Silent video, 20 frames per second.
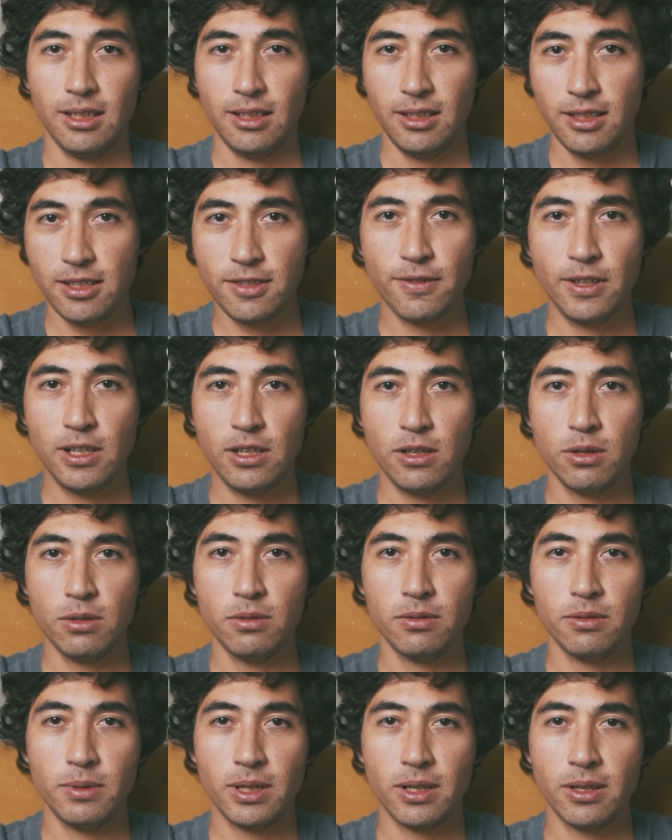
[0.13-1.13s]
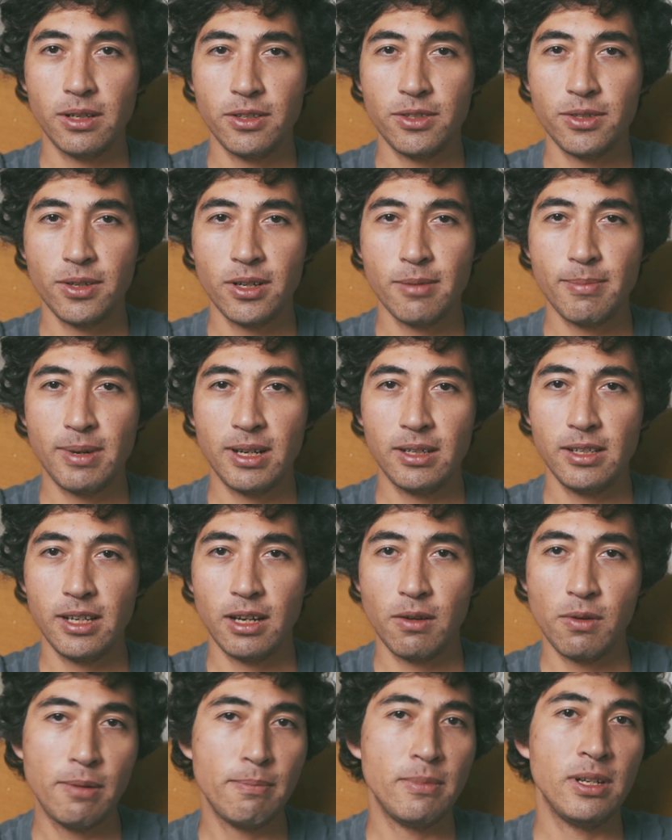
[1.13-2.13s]
In this video, we're going to talk about the
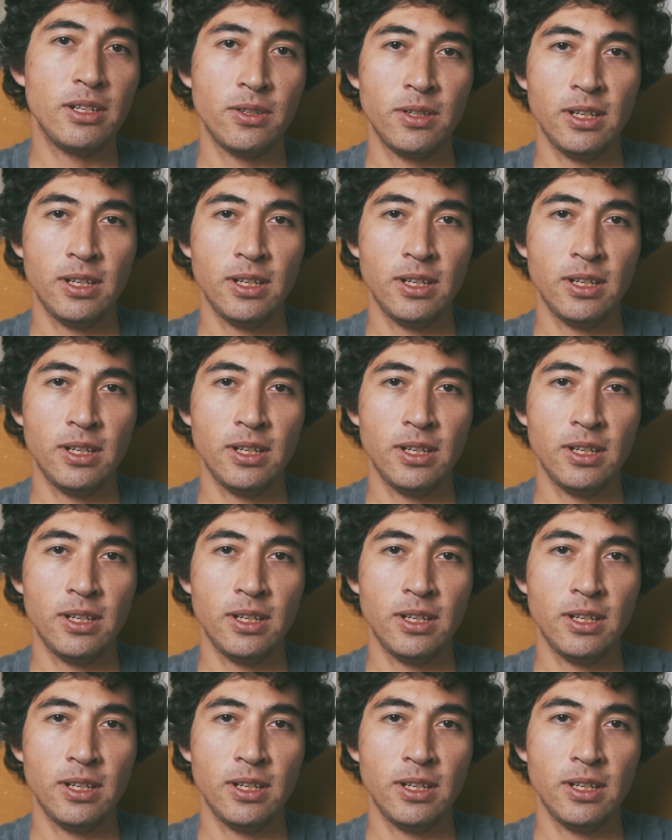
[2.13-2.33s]
equipment